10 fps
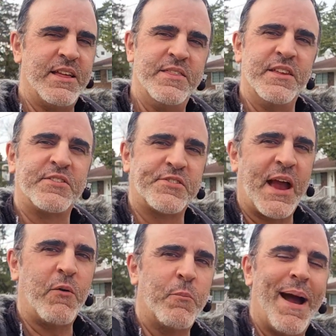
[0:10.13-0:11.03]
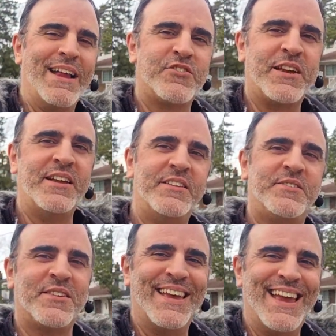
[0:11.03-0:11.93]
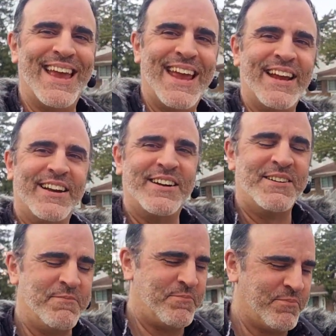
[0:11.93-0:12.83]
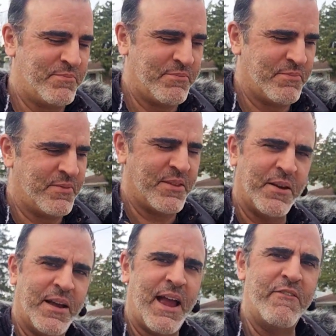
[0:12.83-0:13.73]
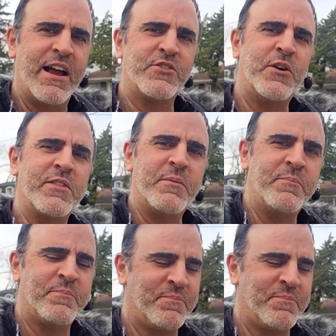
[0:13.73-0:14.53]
the Sour Patch Kids Inc. Have you guys heard of them?